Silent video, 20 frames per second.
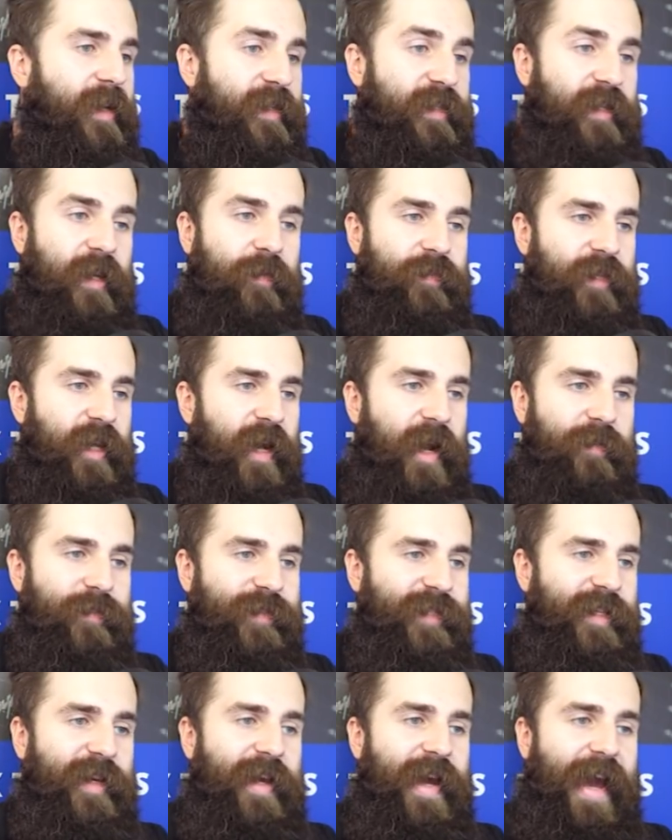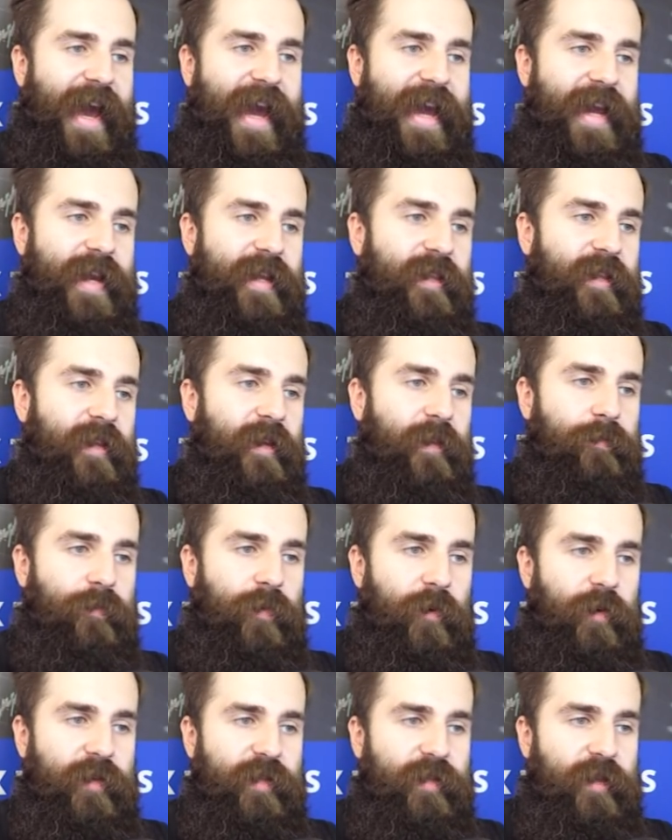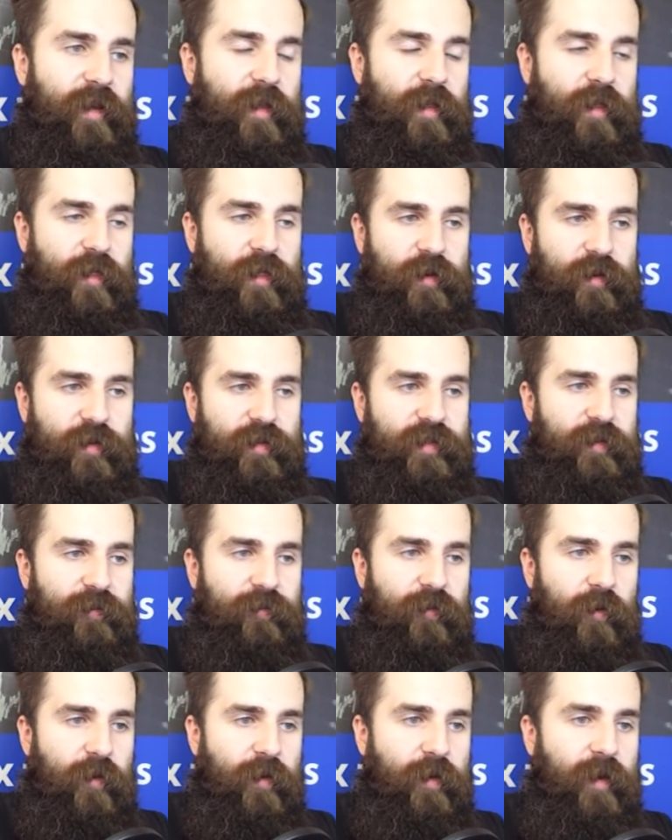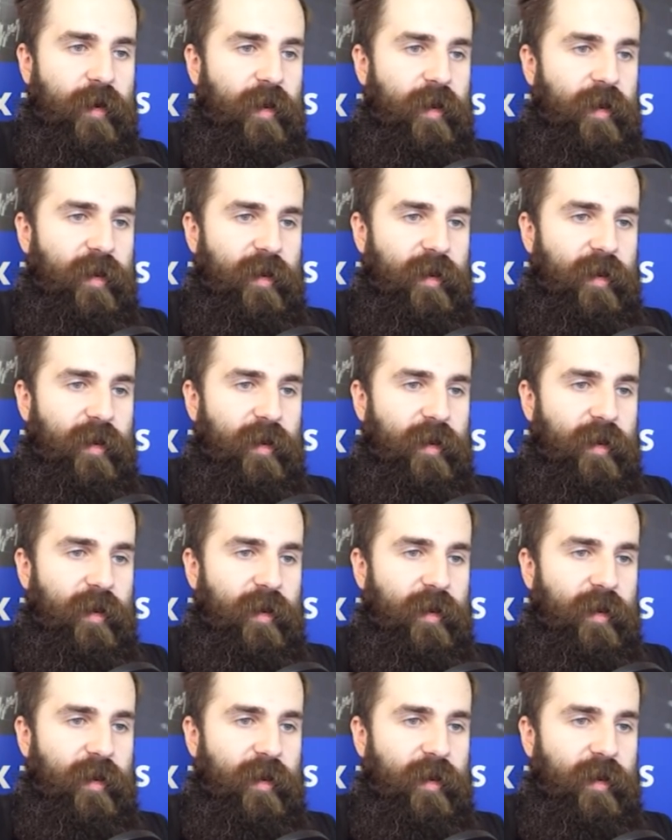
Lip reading: sometimes 8.34.